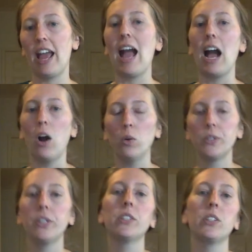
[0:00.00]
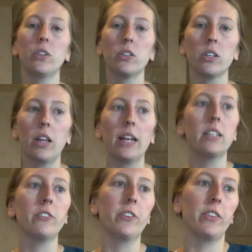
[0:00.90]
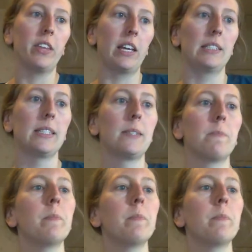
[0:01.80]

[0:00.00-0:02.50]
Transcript: out. So there's a lot of different things.